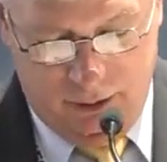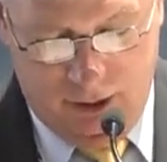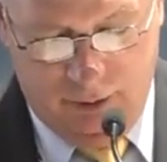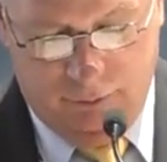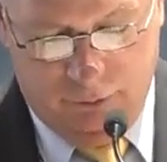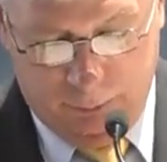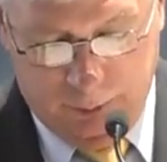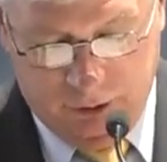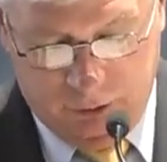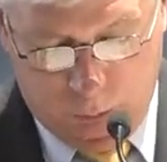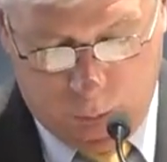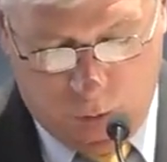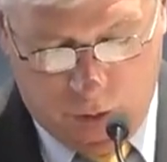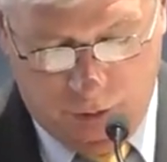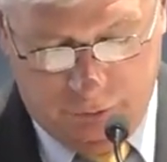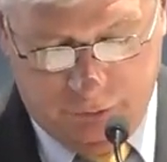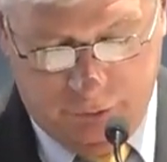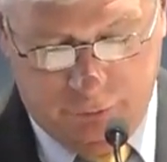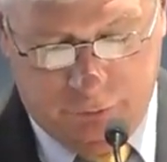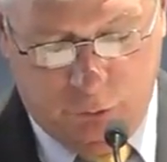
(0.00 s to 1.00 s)
Information
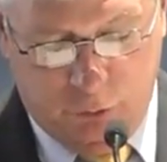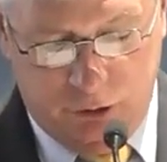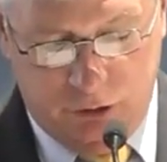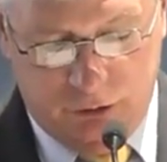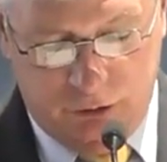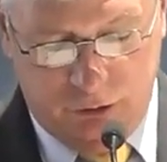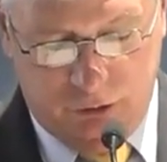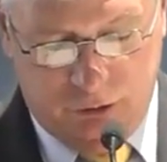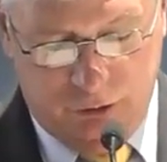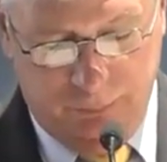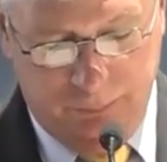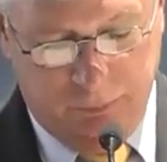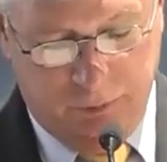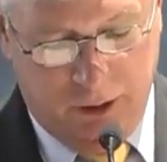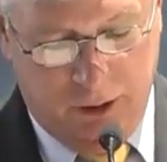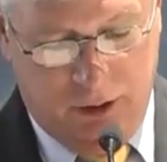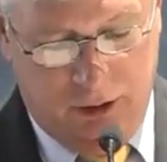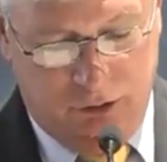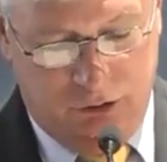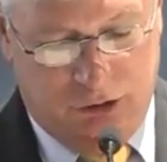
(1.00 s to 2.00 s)
Warfare Forces.
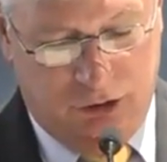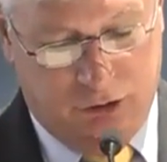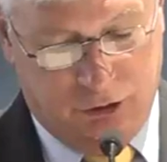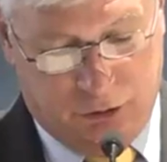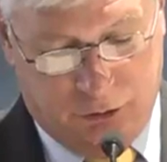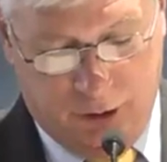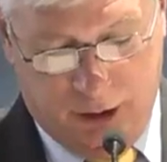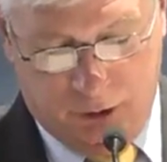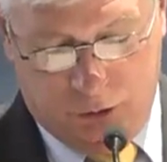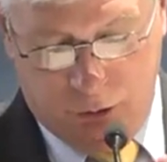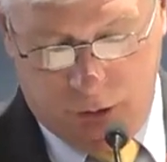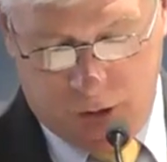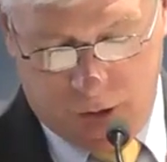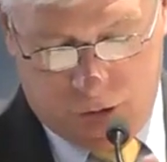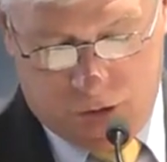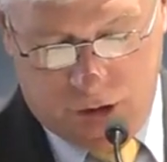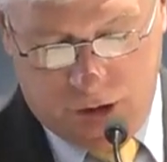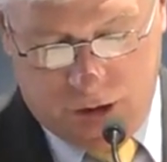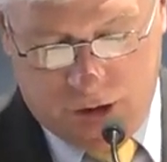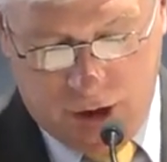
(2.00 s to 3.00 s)
She's a graduate of
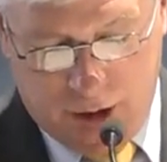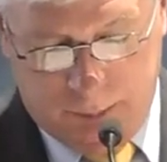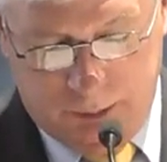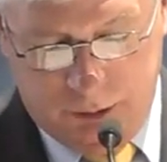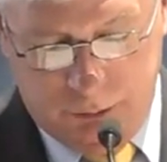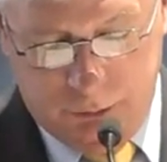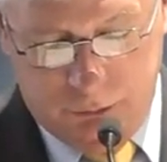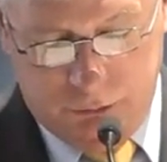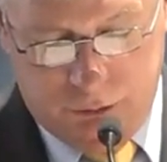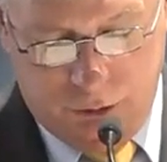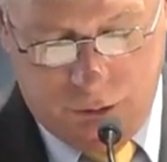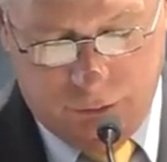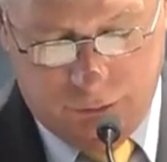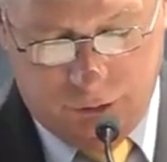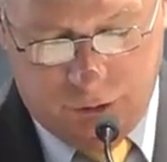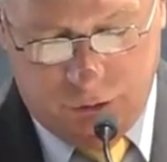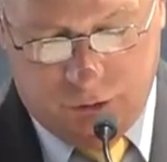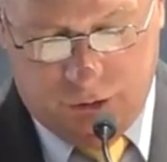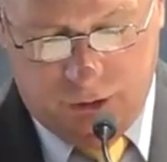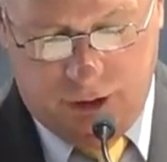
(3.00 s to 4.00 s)
GW
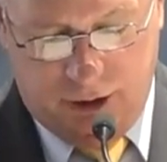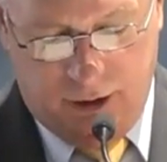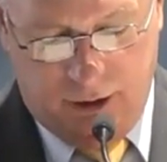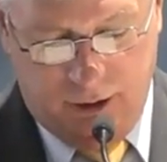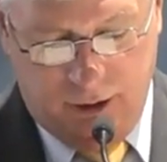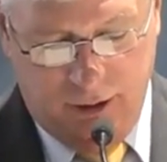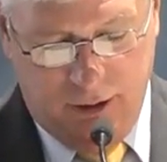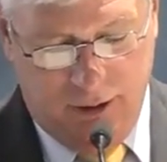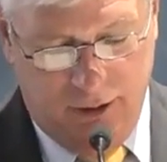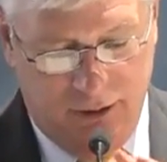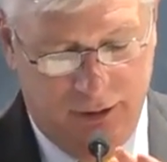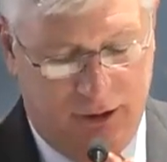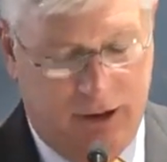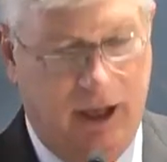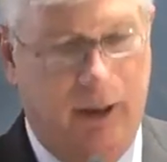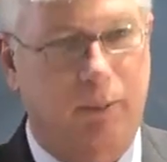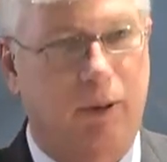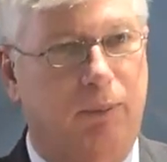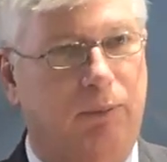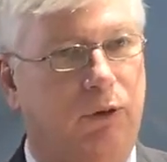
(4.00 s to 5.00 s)
University,
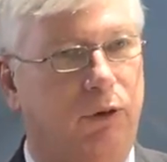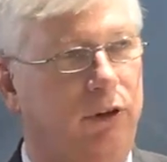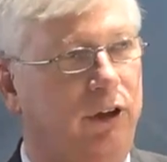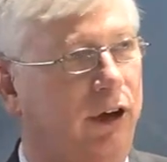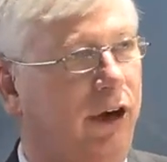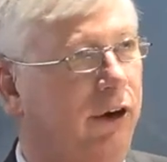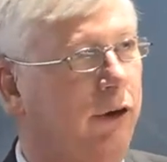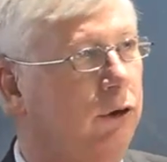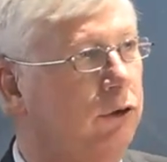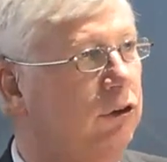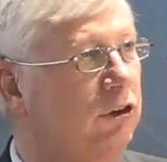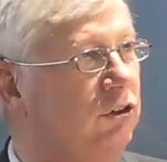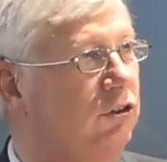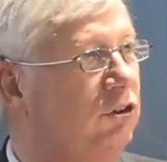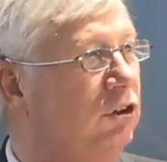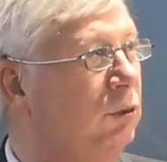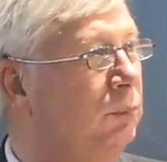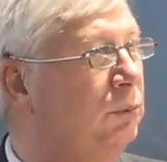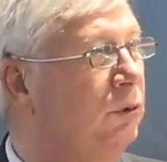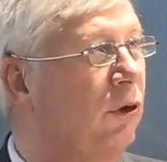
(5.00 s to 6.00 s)
came up through the
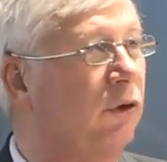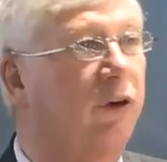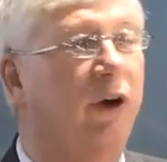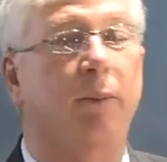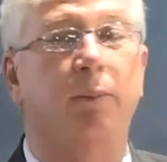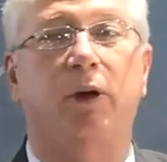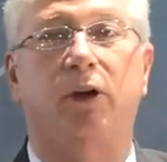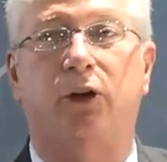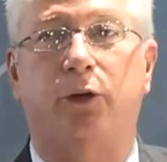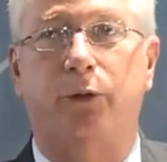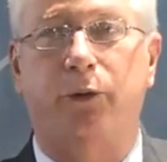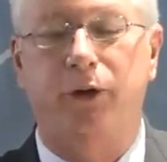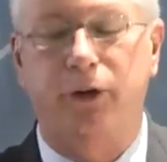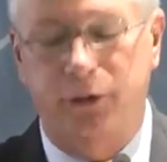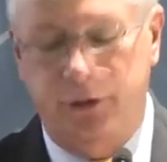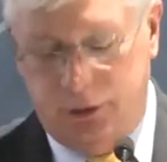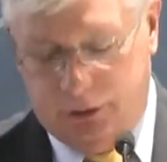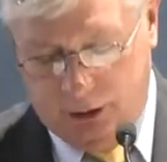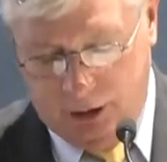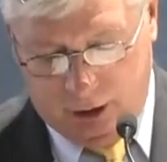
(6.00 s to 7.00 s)
ROTC program, a
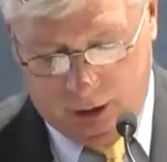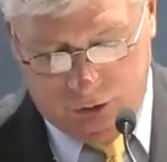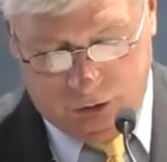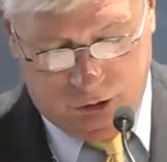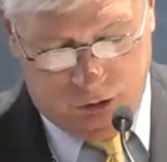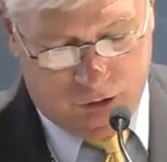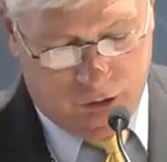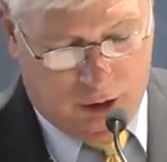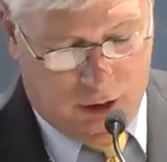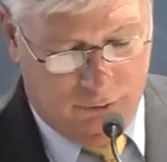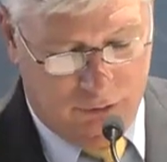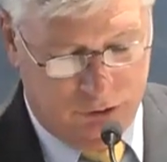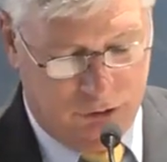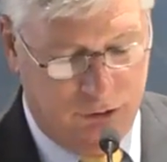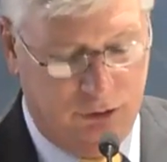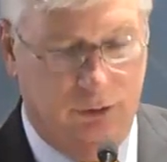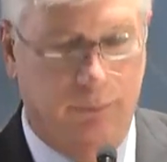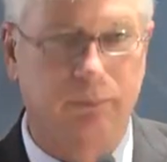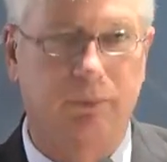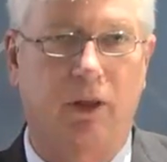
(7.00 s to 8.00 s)
career intelligence
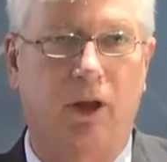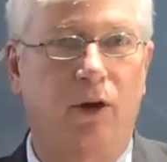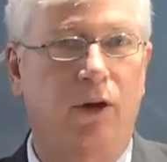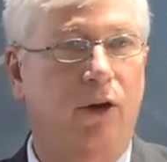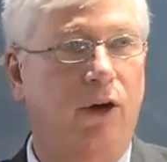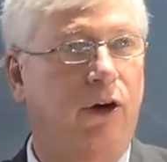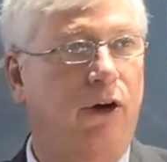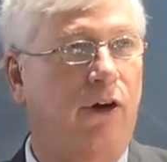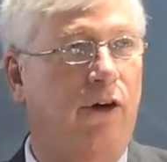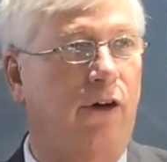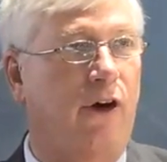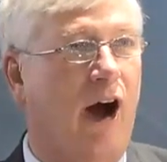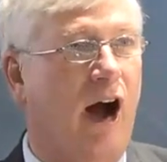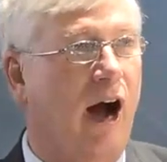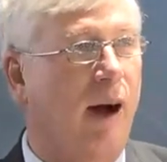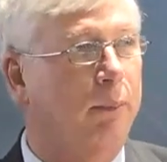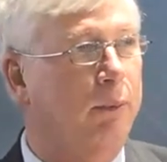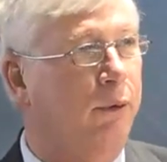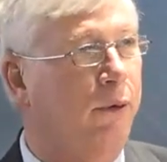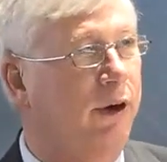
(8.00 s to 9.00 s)
officer. Her
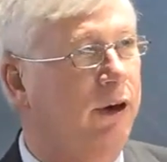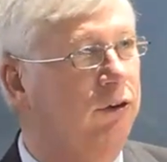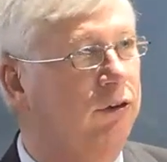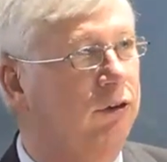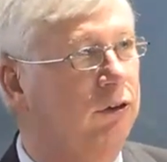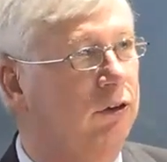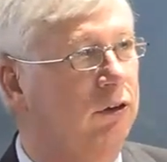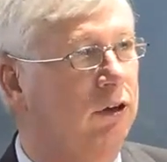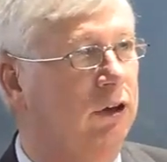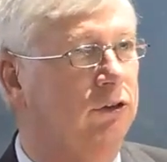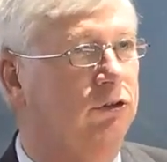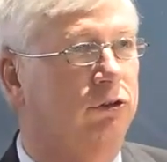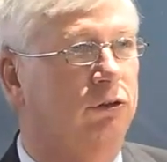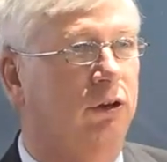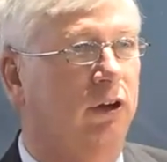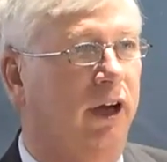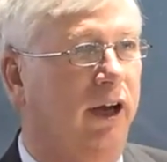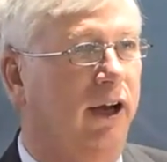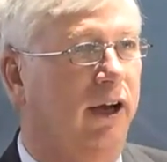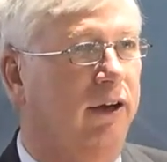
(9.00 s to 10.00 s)
operational and,
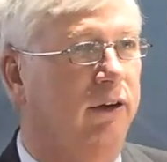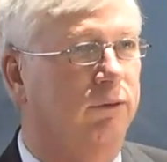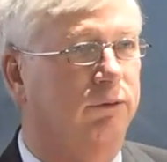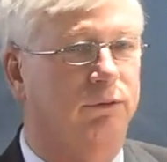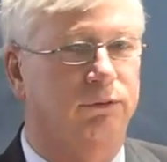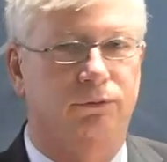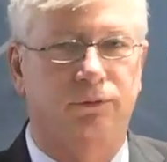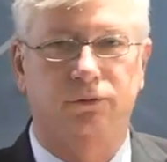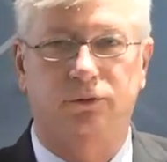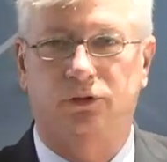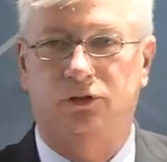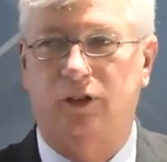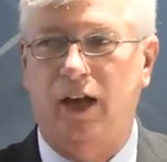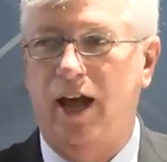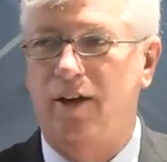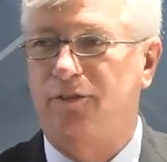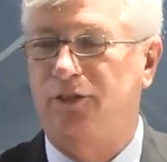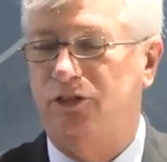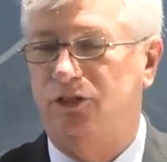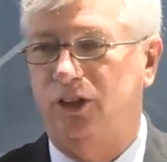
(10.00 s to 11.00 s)
and
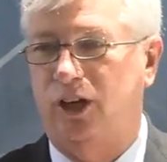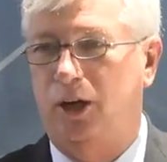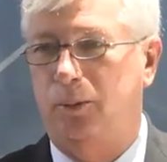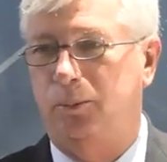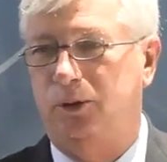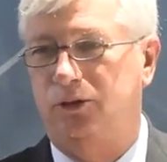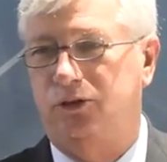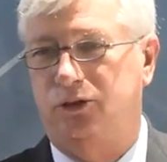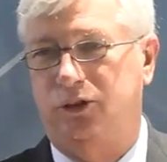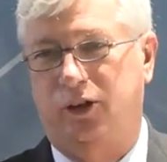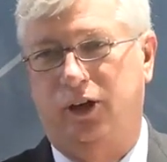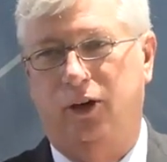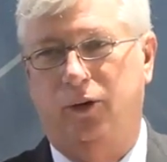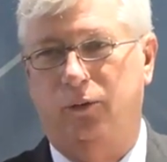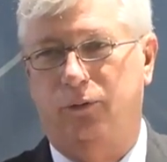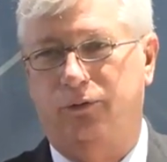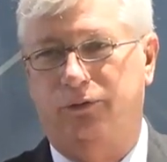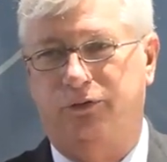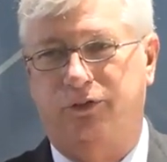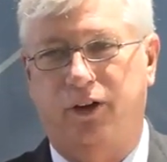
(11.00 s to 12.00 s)
staff assignments
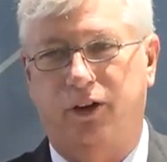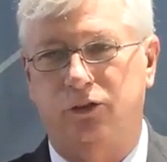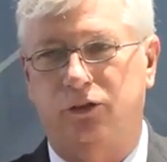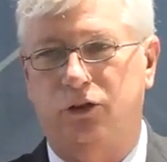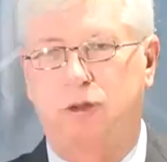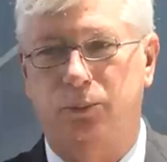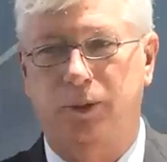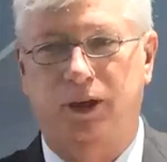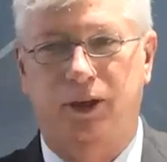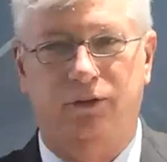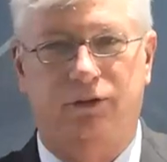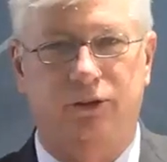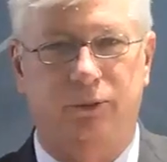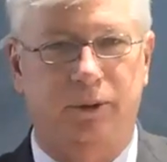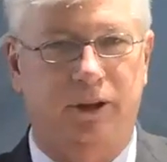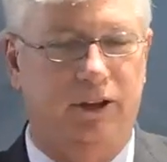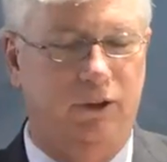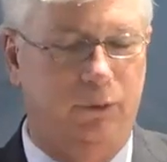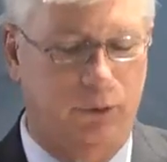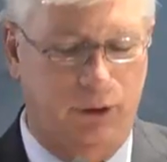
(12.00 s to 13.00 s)
are far too many for
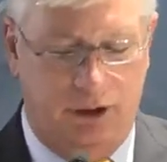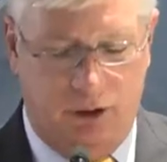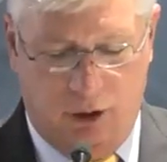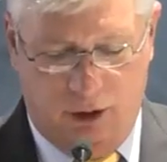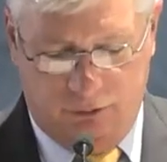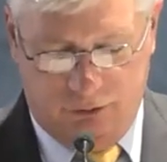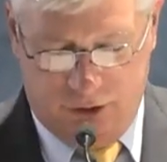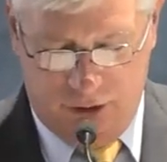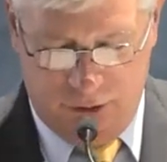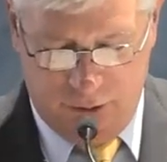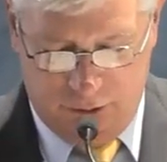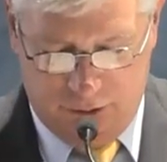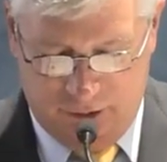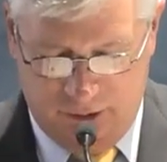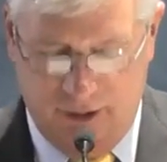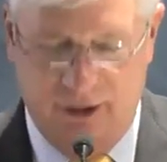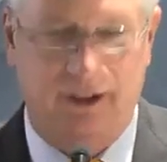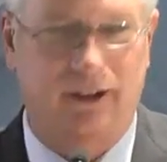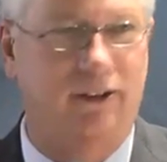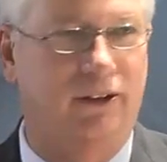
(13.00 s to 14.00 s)
me to read off to you
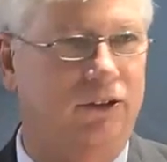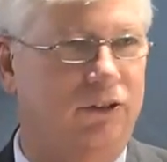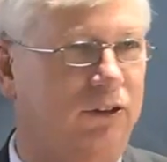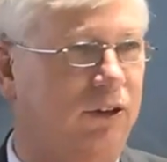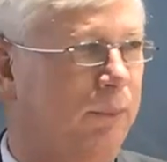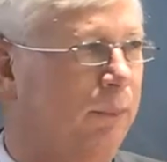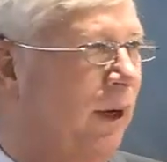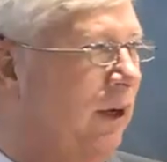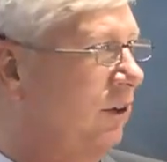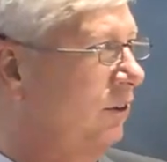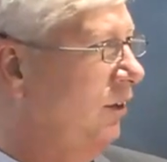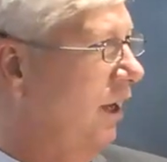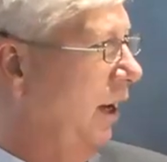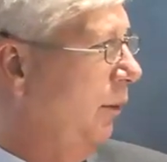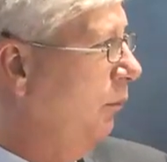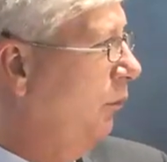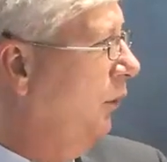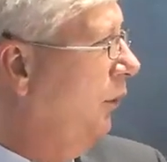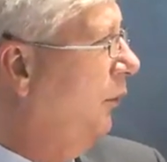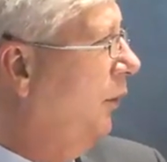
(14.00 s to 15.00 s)
in this amount of
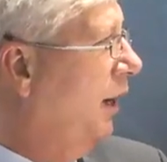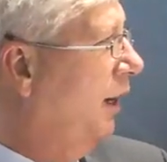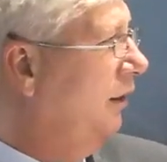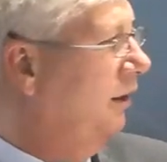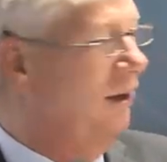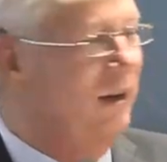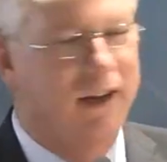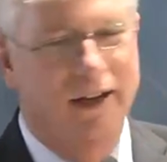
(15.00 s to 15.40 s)
time we want